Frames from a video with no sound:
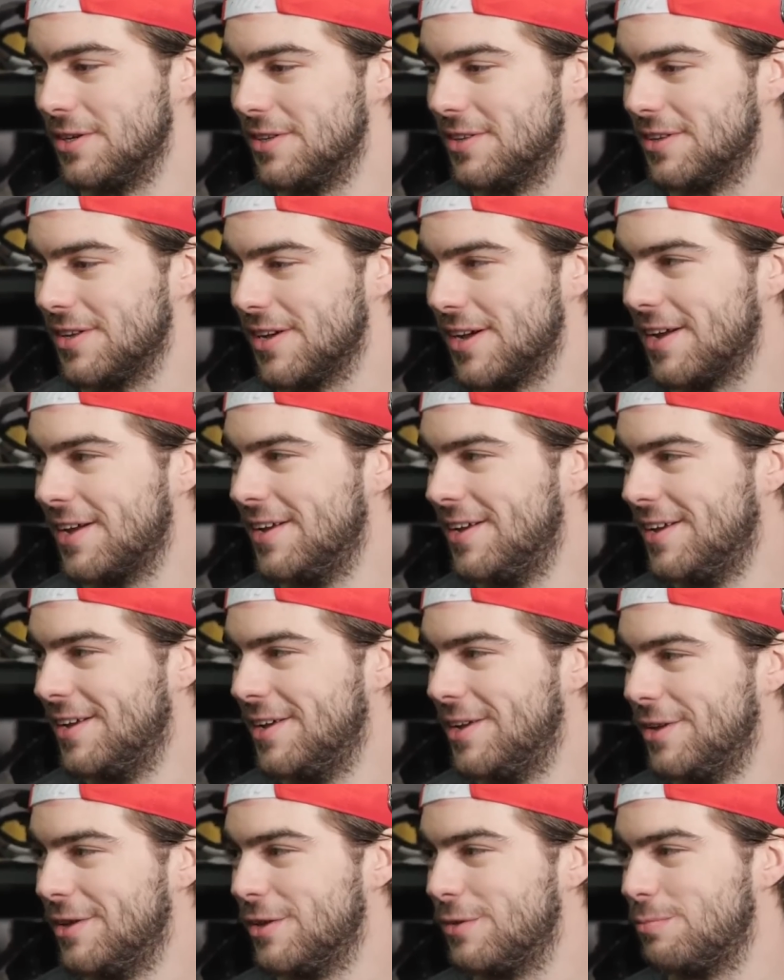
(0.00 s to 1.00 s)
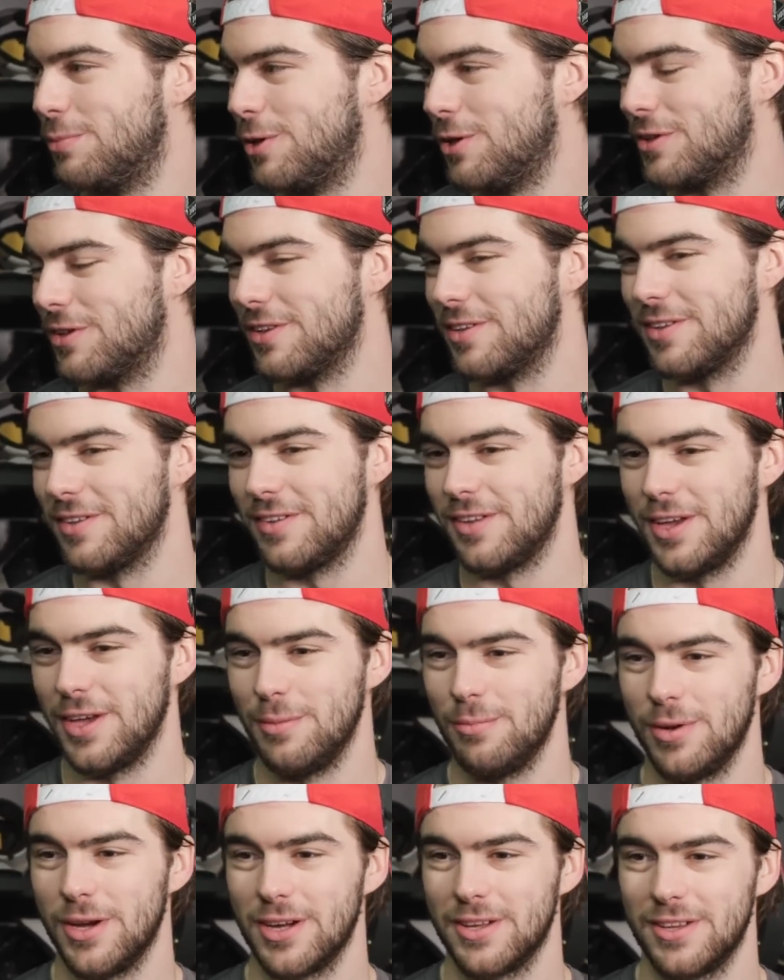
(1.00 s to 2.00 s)
He's his pulse is the
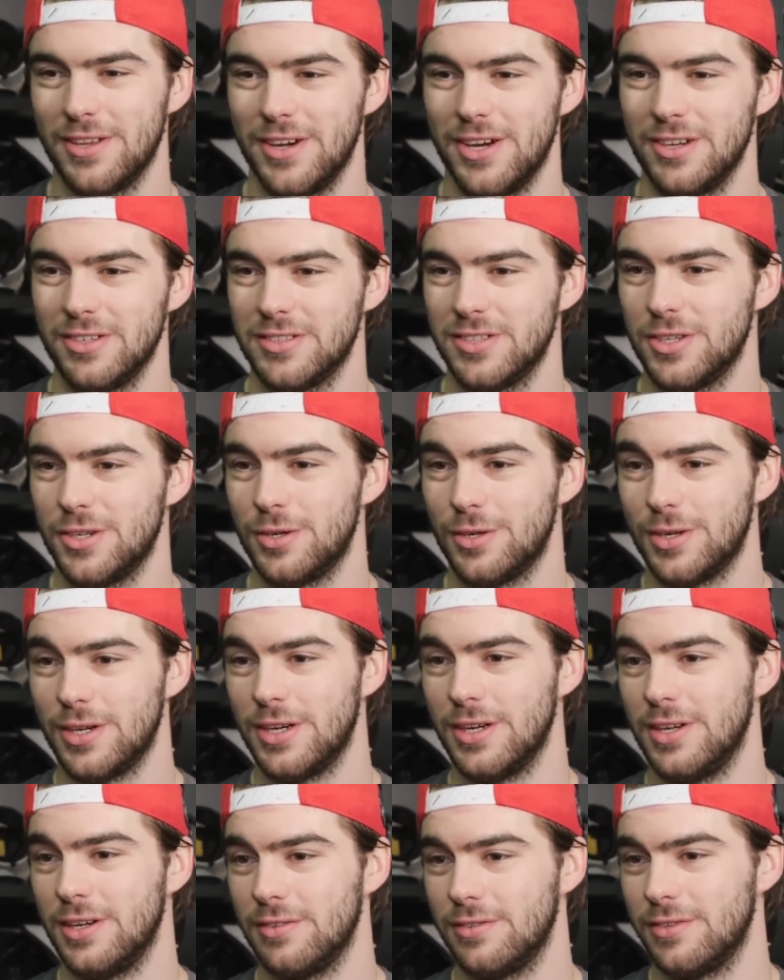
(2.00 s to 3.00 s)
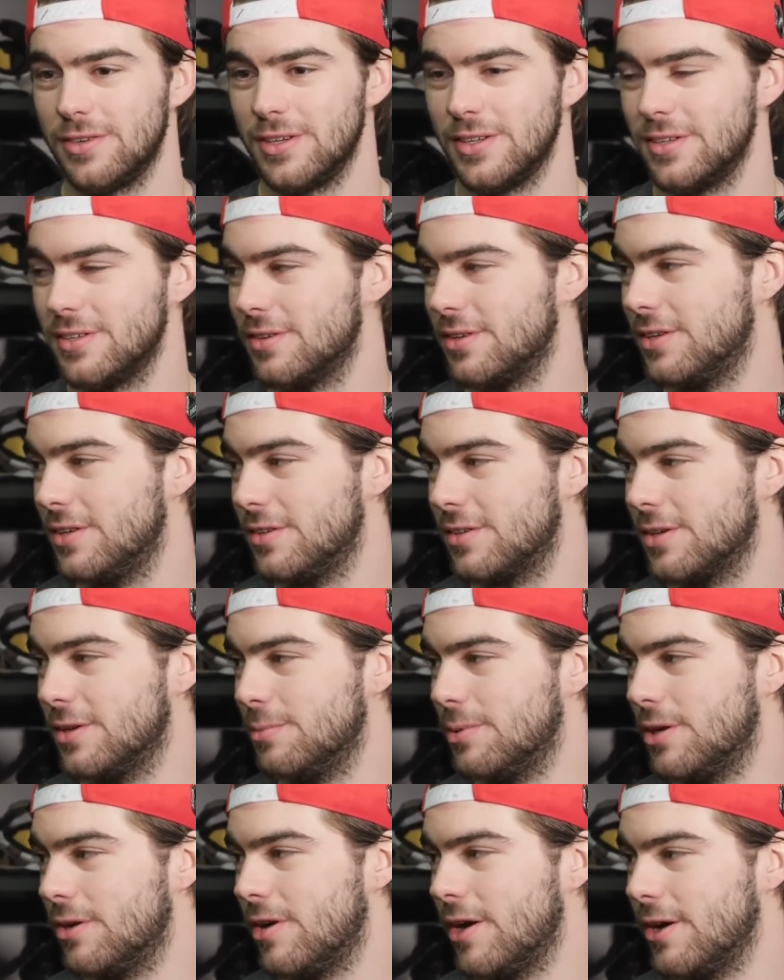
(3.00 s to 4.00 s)
same back there, so I think he's
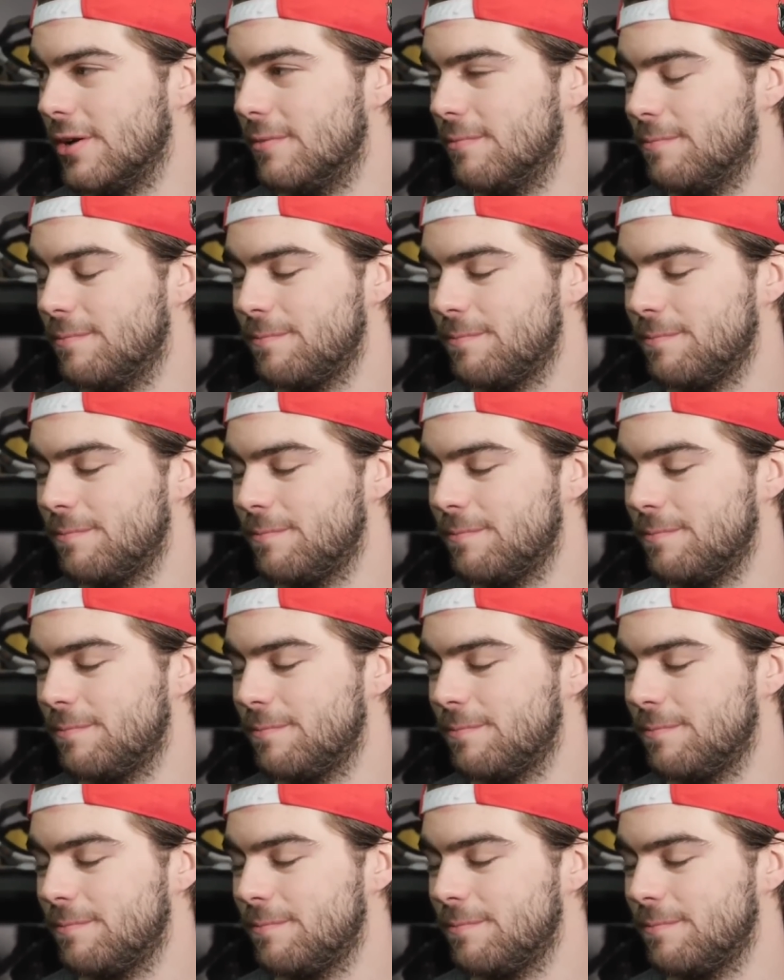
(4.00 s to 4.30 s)
going to be all right.